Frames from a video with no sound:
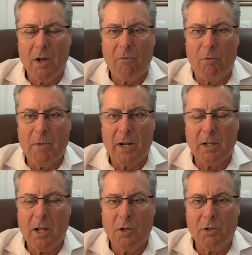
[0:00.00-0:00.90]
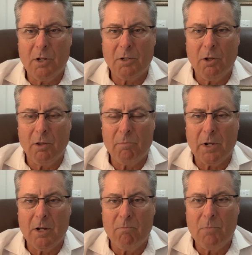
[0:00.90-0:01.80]
for medication until they
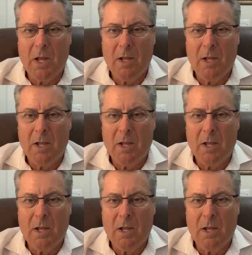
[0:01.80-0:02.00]
become